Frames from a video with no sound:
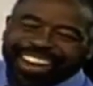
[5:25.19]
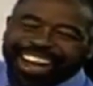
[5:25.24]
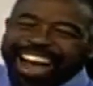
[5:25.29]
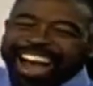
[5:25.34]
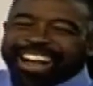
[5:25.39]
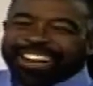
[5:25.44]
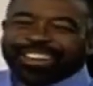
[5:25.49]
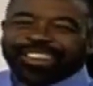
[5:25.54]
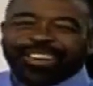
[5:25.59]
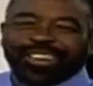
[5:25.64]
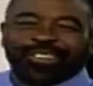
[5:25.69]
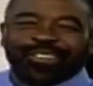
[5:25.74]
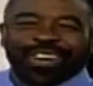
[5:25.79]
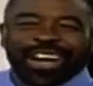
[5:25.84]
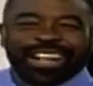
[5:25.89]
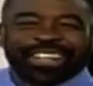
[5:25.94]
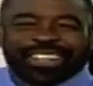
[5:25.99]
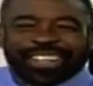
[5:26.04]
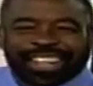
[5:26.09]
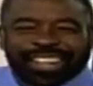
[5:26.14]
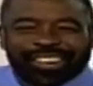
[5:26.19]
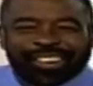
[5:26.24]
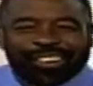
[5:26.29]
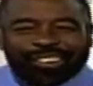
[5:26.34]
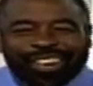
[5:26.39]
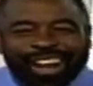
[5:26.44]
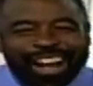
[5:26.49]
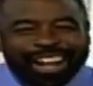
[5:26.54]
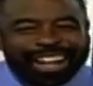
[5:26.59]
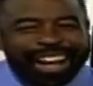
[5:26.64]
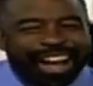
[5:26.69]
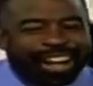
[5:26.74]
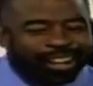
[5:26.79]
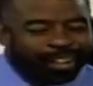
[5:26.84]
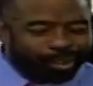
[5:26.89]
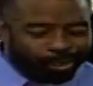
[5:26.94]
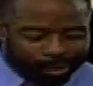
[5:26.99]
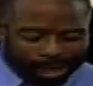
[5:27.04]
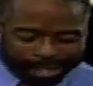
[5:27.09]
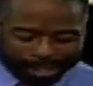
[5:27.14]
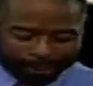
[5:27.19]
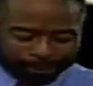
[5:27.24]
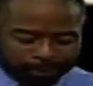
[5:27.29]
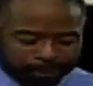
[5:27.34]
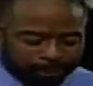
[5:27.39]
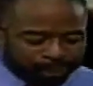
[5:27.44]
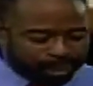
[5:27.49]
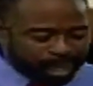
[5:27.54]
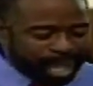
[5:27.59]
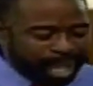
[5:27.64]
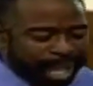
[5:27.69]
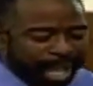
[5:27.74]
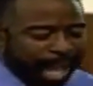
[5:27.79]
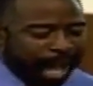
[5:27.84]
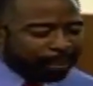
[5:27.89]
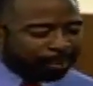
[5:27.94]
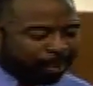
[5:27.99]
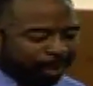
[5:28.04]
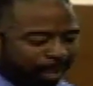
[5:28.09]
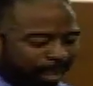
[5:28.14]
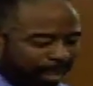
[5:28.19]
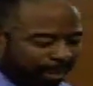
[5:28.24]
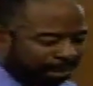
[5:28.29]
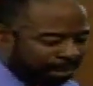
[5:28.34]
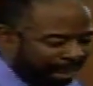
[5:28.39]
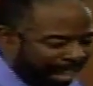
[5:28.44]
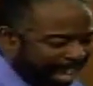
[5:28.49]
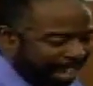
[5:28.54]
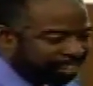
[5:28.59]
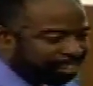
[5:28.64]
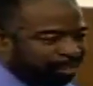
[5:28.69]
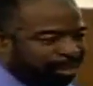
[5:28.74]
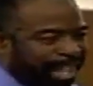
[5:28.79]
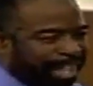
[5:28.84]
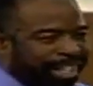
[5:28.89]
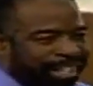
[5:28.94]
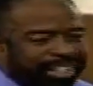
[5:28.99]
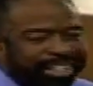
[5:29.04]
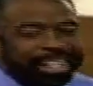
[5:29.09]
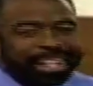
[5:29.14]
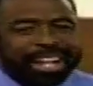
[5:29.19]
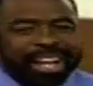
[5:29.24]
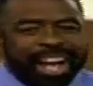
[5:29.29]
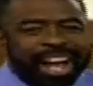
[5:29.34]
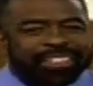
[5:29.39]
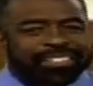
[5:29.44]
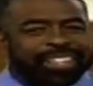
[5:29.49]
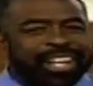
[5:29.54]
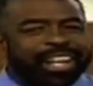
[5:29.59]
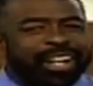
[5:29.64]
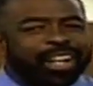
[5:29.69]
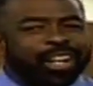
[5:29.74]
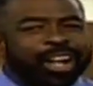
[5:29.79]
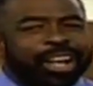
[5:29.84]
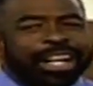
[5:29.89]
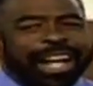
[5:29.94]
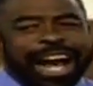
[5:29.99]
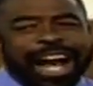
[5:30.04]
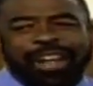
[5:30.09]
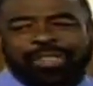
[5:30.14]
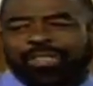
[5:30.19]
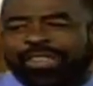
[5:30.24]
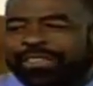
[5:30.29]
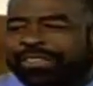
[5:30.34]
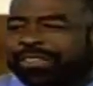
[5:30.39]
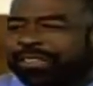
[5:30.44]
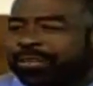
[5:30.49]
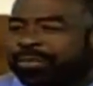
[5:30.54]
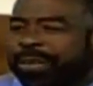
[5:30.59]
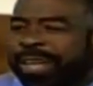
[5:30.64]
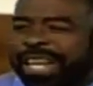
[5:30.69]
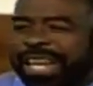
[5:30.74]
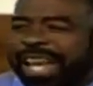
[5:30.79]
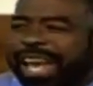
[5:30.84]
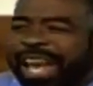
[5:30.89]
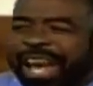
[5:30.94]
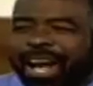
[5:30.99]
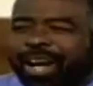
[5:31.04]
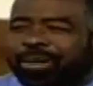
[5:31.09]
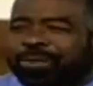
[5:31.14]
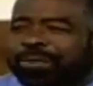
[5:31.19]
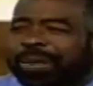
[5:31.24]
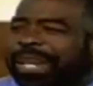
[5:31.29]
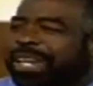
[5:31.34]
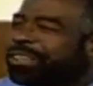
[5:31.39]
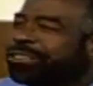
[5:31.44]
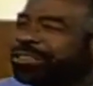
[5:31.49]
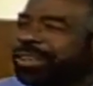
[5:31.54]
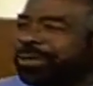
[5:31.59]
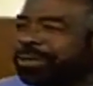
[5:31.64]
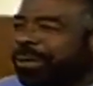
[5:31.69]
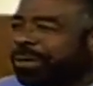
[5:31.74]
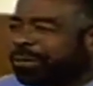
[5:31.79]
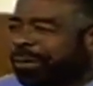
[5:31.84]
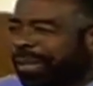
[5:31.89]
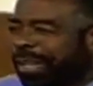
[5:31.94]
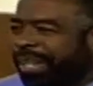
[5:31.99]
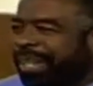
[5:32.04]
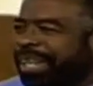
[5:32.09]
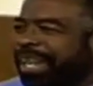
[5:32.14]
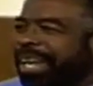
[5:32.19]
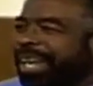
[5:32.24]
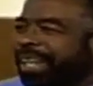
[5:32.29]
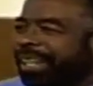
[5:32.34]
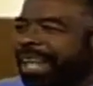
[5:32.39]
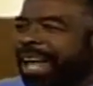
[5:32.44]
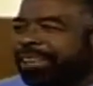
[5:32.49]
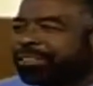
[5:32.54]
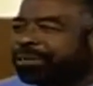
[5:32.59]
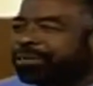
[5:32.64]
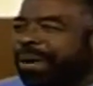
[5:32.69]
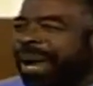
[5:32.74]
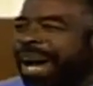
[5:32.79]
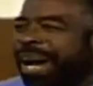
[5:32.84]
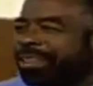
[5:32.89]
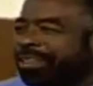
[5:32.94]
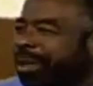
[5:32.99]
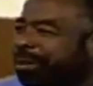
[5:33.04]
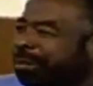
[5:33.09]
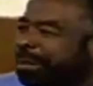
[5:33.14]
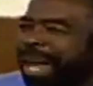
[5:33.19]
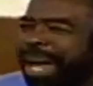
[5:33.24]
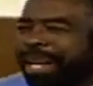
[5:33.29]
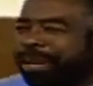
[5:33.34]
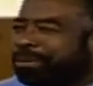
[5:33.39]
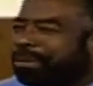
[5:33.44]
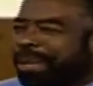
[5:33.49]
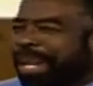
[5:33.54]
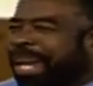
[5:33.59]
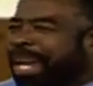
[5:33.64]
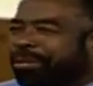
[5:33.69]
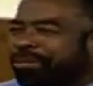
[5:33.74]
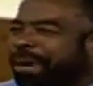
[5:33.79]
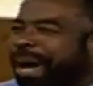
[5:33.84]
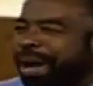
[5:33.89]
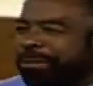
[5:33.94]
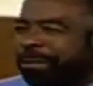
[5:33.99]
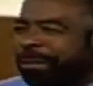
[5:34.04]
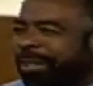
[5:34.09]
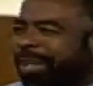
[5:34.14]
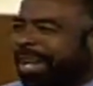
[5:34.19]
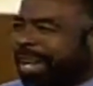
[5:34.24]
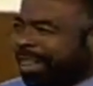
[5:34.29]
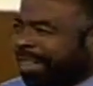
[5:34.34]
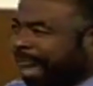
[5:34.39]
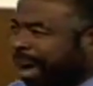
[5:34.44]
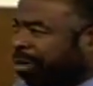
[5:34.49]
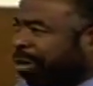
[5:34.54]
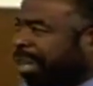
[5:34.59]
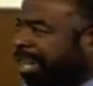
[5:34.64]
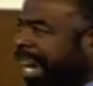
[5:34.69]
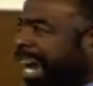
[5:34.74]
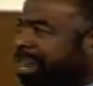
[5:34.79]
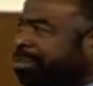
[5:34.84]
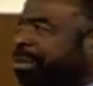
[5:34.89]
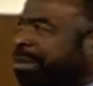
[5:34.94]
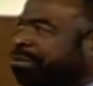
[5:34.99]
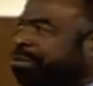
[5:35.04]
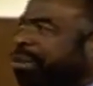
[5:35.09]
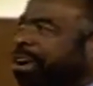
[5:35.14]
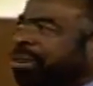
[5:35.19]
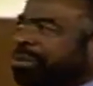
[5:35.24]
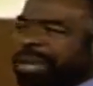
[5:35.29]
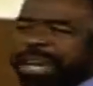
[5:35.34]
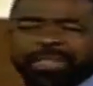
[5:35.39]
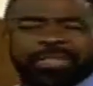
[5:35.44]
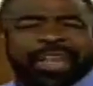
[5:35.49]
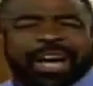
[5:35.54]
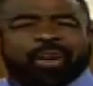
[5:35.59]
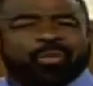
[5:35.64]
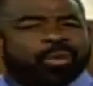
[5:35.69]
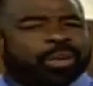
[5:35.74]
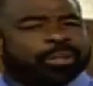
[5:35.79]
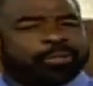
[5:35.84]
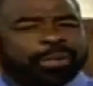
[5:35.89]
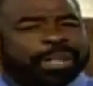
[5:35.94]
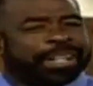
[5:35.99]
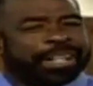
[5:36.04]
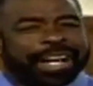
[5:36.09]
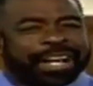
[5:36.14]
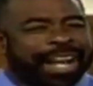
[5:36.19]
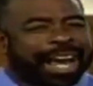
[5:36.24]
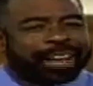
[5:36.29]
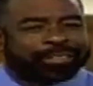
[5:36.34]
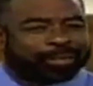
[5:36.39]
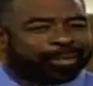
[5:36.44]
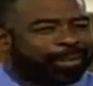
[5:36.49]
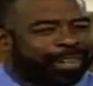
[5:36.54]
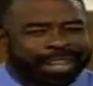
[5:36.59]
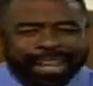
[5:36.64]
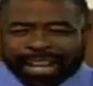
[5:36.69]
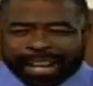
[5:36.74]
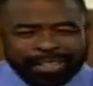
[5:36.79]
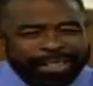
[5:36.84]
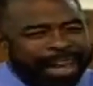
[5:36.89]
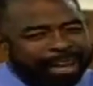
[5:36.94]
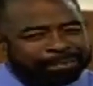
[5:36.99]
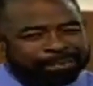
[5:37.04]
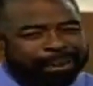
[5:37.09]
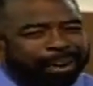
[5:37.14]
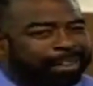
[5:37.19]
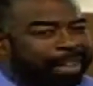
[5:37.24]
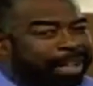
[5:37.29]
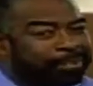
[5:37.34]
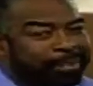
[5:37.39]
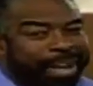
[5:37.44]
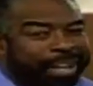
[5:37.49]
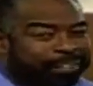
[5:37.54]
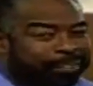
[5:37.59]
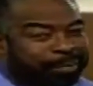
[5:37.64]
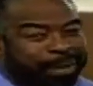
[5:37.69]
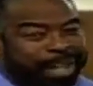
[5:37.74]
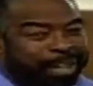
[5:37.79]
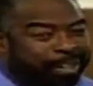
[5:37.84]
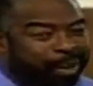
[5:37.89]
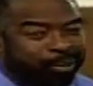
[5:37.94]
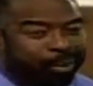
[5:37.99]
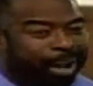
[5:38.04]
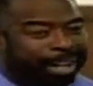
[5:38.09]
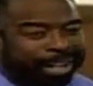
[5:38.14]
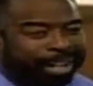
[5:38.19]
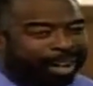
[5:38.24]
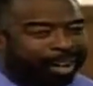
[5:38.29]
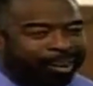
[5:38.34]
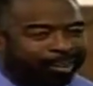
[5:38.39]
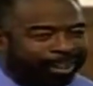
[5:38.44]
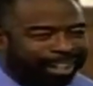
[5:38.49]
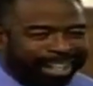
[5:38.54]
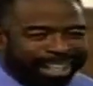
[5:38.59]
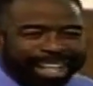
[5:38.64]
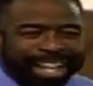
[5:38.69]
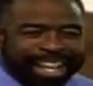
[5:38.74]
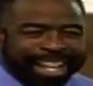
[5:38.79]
I couldn't wait to get old Rock out of the way. I put on a fast record. I said, look out, this is me, LB Triple P. Les Brown, your platter playing papa. There were none before me, and there will be none after me. Therefore, that makes me the one and only.